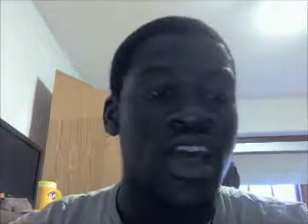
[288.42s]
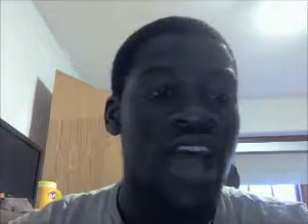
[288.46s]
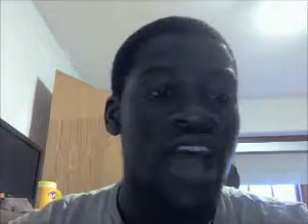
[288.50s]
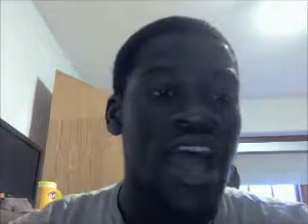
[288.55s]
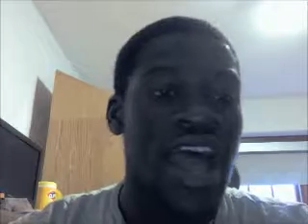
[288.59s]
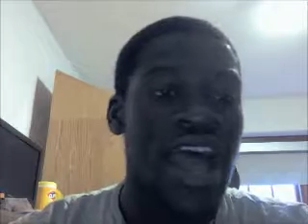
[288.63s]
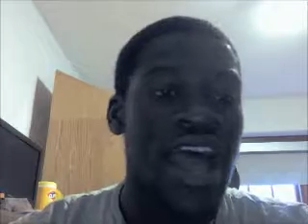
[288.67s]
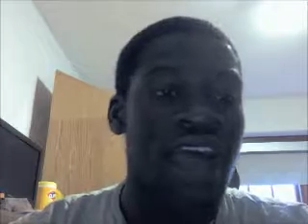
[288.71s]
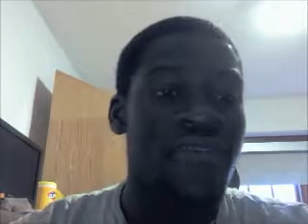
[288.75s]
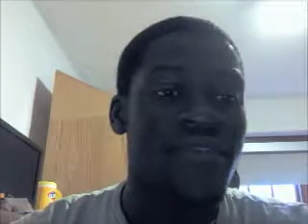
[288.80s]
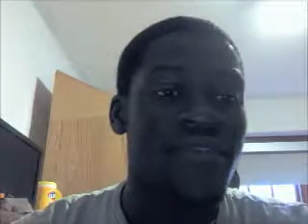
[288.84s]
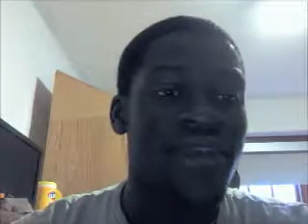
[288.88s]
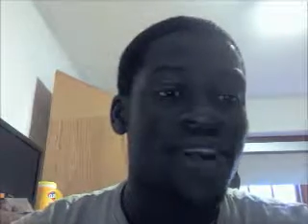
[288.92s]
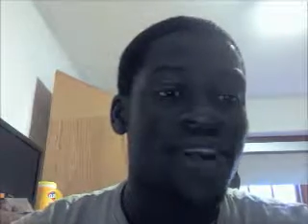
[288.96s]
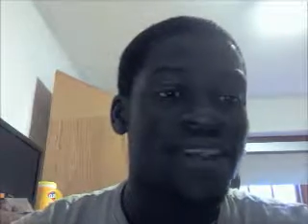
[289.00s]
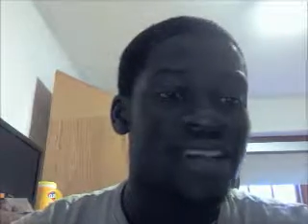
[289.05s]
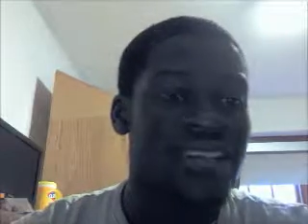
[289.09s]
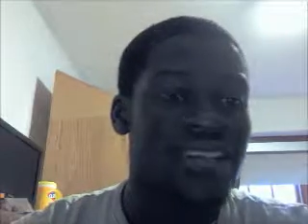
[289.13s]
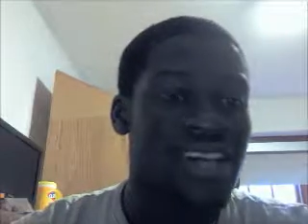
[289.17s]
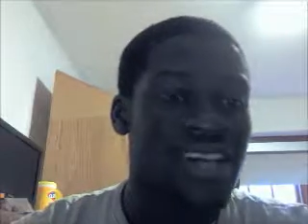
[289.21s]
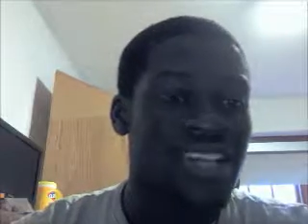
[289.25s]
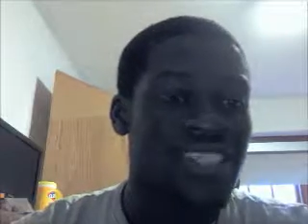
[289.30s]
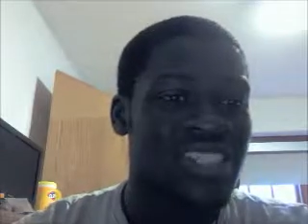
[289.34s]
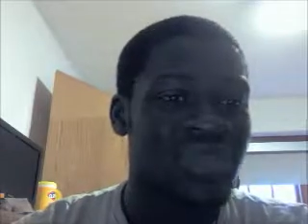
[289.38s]
I
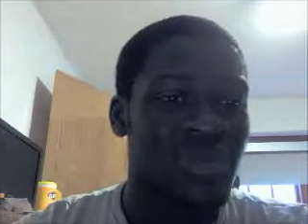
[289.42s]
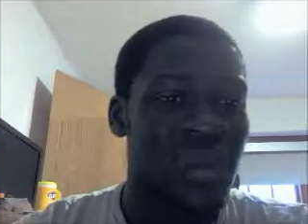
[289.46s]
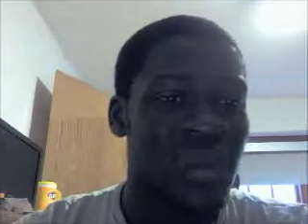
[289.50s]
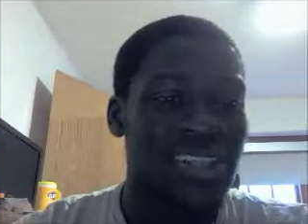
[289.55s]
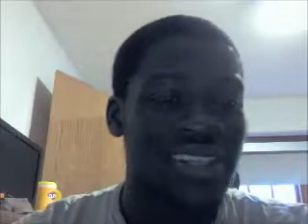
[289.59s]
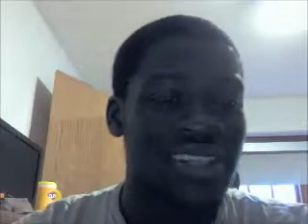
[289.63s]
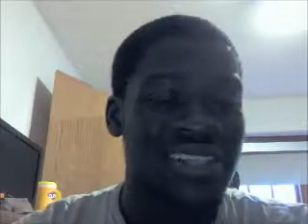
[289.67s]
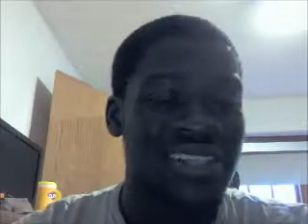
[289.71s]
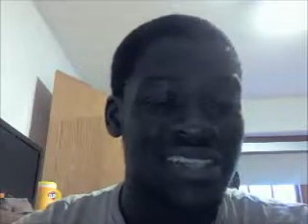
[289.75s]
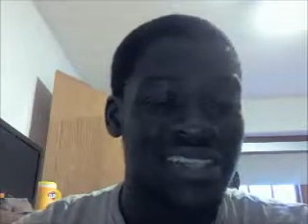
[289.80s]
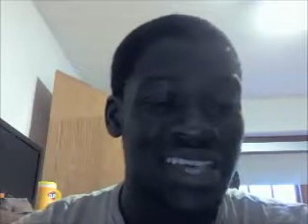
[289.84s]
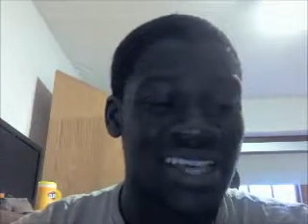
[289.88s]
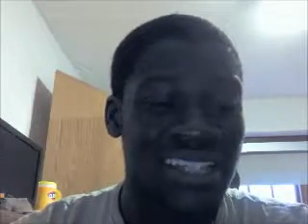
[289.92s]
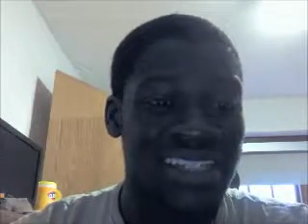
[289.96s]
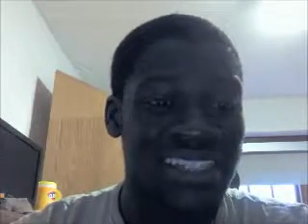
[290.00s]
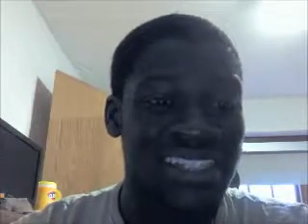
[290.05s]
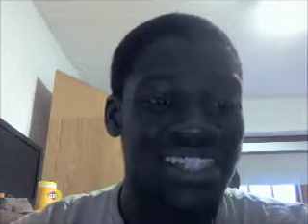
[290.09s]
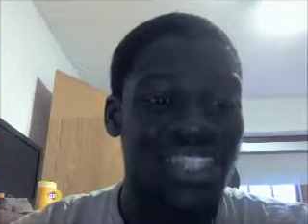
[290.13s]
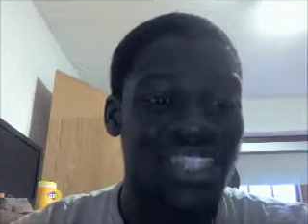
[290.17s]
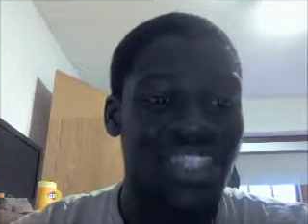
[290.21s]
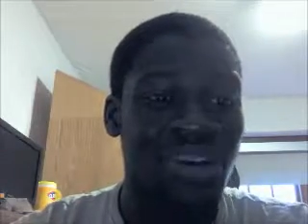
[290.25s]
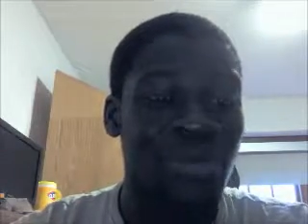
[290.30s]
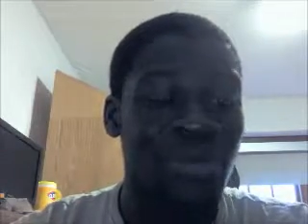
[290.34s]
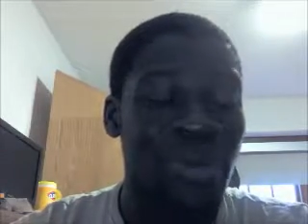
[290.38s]
expect the Saints to
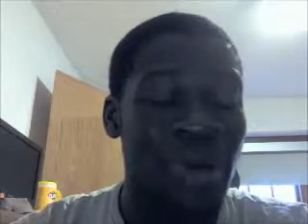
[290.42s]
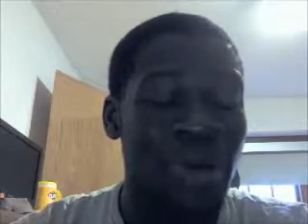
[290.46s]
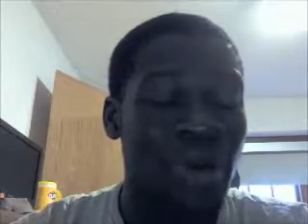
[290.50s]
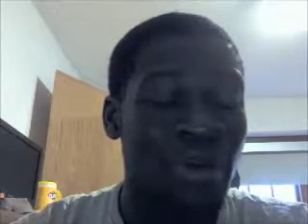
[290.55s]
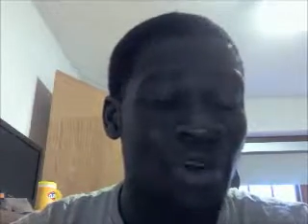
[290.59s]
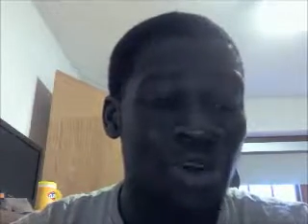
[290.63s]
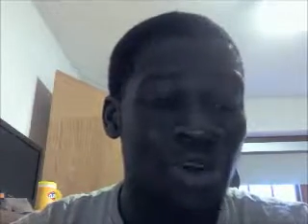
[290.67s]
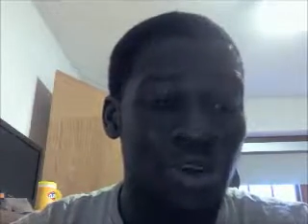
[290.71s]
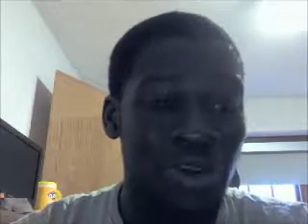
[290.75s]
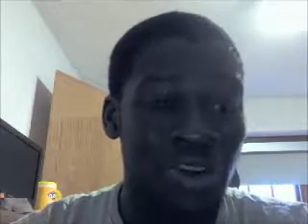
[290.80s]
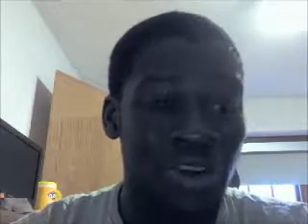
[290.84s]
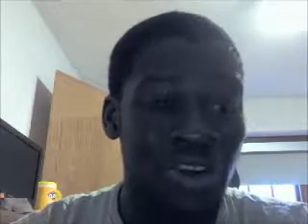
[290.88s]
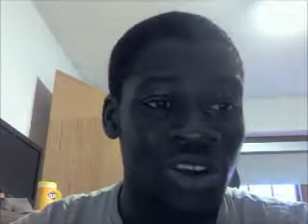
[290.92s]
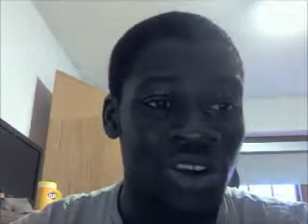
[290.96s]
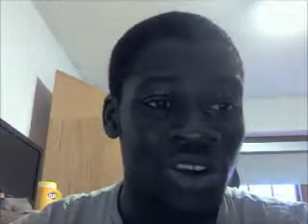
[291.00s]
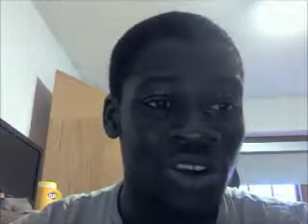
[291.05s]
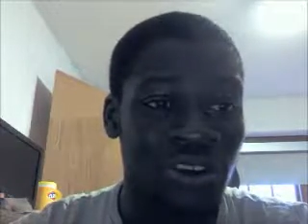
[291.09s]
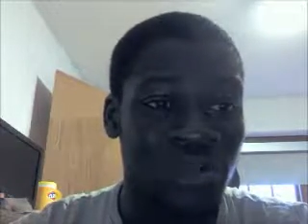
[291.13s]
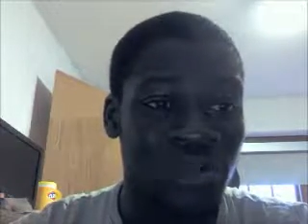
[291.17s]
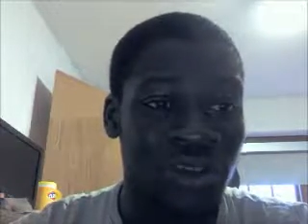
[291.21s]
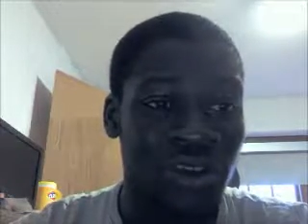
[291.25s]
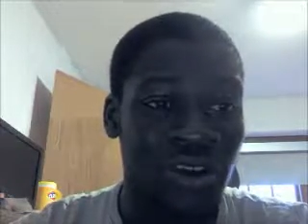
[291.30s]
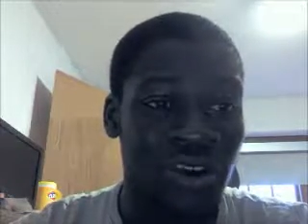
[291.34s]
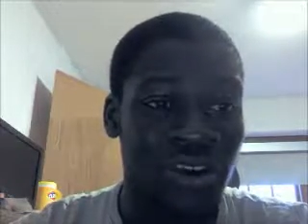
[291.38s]
jump out early on the
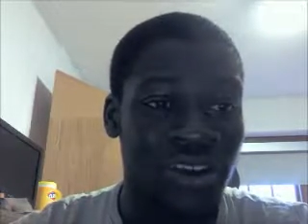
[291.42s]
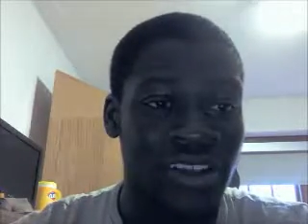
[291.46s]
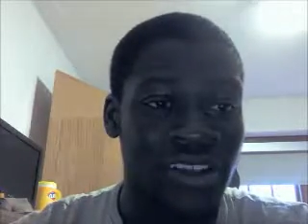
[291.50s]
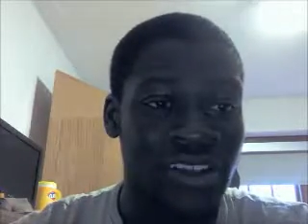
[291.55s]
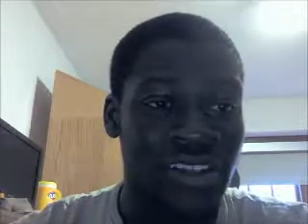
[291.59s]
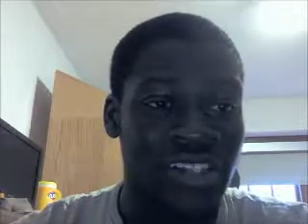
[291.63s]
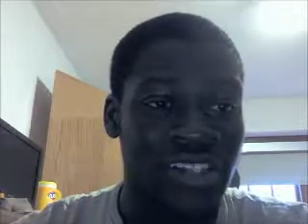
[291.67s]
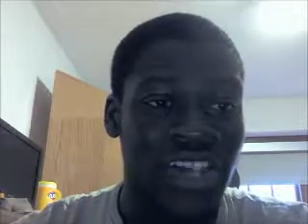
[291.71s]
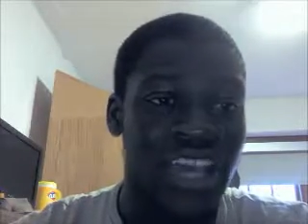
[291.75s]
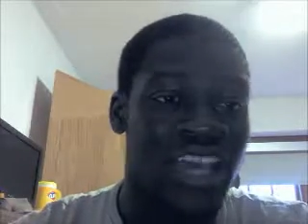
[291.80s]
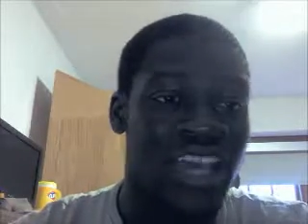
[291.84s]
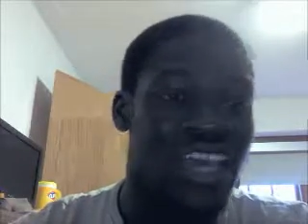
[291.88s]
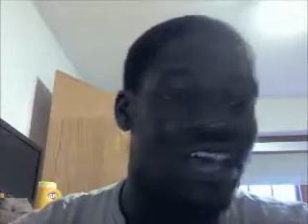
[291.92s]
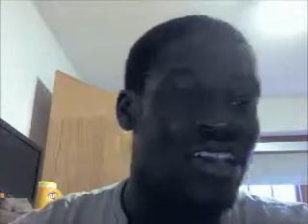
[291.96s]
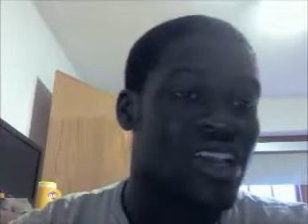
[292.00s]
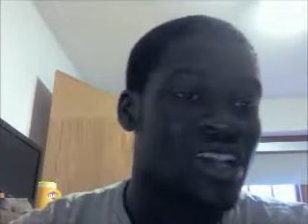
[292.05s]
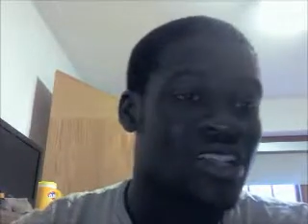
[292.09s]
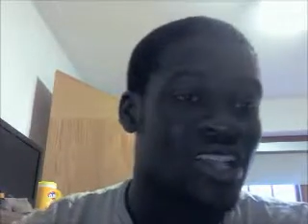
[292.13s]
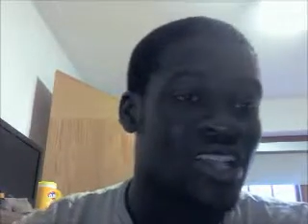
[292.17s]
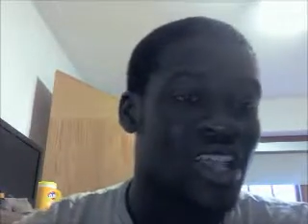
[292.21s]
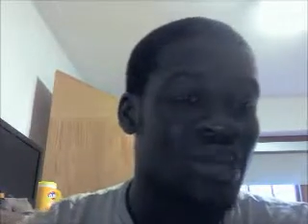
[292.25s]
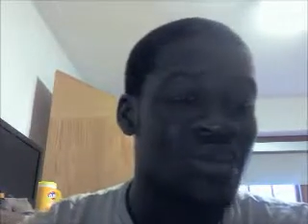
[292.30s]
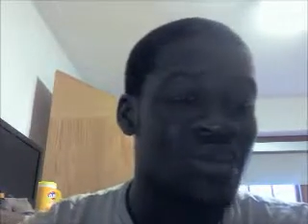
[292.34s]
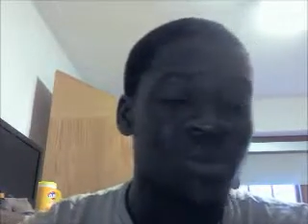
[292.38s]
Falcons,
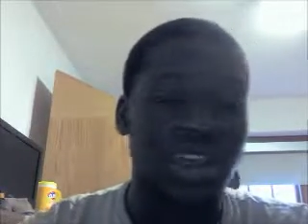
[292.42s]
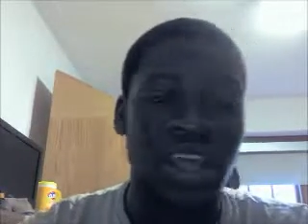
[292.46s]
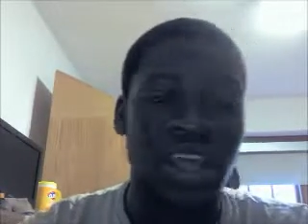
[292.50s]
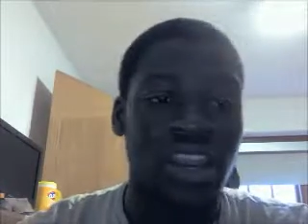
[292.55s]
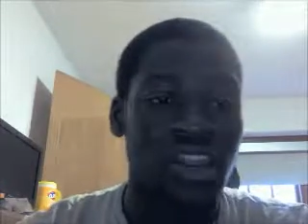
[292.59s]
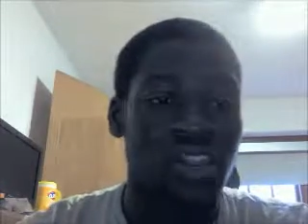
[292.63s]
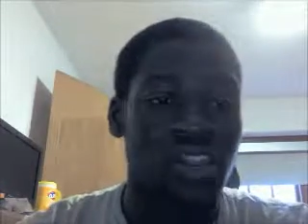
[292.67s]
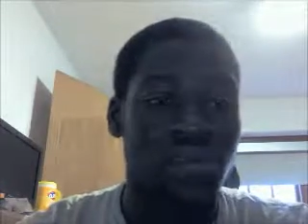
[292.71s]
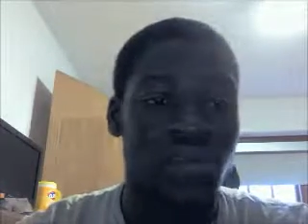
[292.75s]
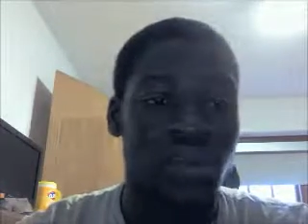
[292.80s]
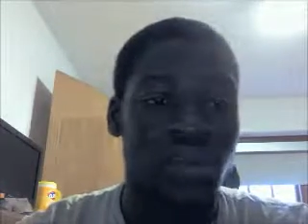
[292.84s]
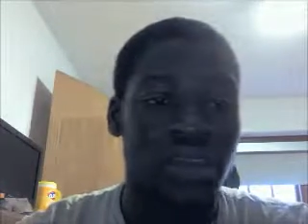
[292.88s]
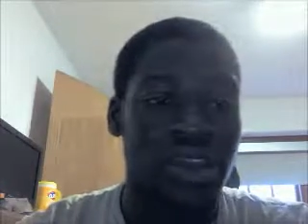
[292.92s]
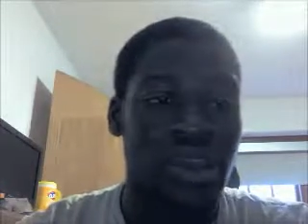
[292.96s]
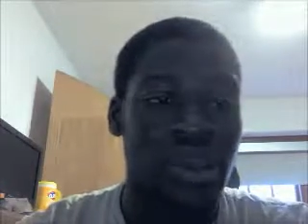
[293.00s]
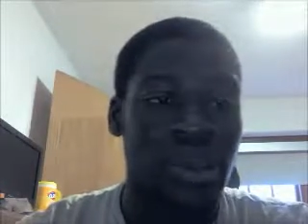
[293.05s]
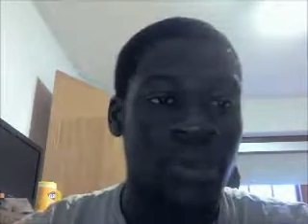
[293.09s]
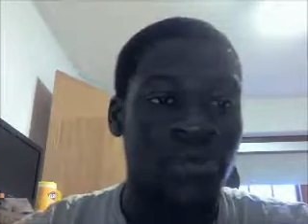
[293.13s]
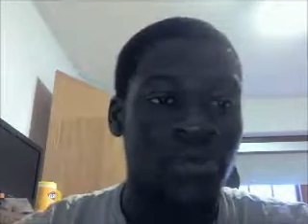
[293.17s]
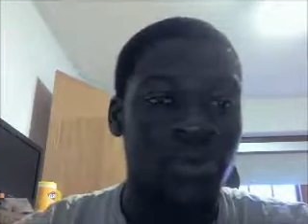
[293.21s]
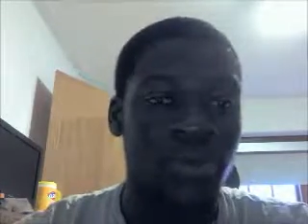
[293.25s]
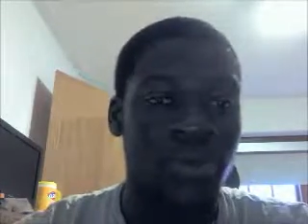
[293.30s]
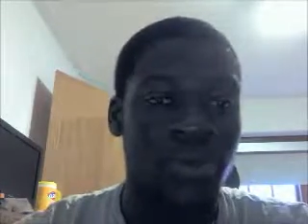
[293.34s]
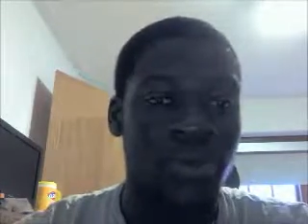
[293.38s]
eliminating the run game
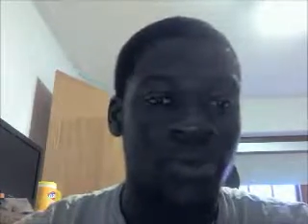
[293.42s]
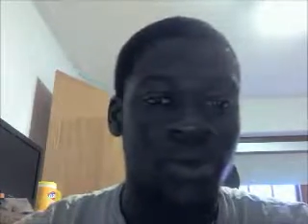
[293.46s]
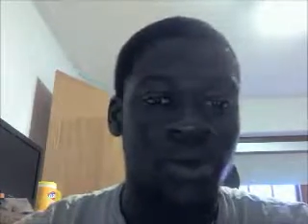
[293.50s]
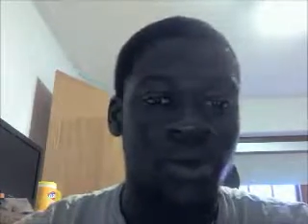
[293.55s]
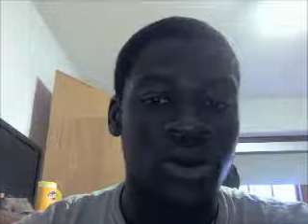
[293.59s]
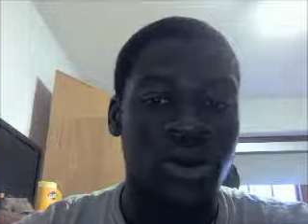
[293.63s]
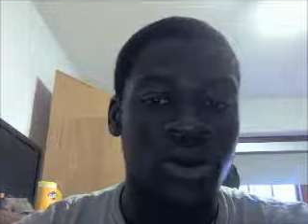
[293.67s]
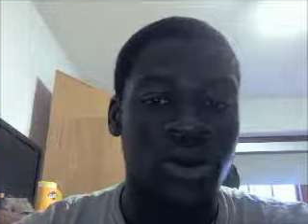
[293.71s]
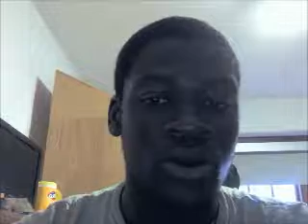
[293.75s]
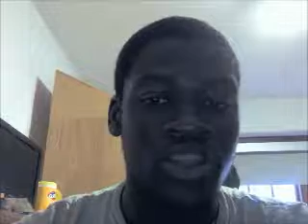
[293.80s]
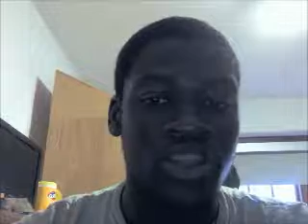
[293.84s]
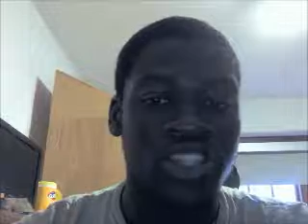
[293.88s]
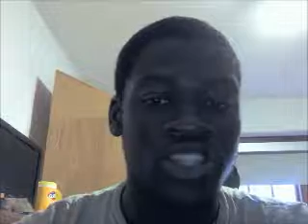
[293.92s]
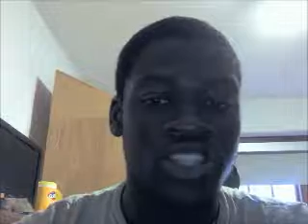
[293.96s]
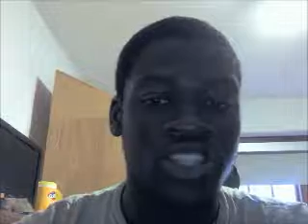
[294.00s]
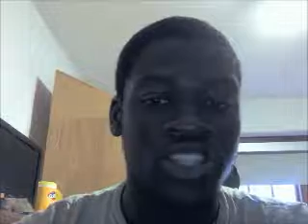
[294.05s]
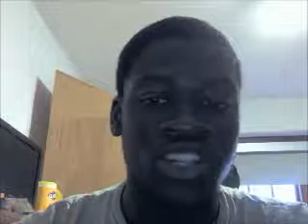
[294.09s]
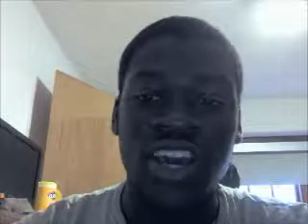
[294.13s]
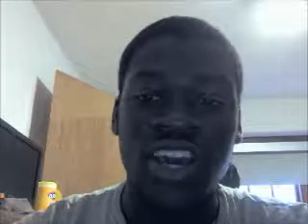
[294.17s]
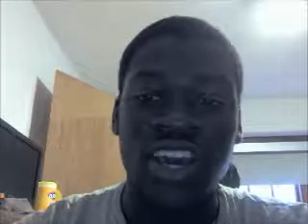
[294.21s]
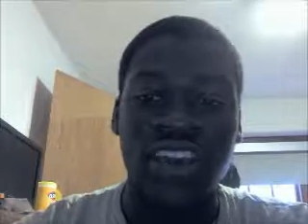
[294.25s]
from the equation.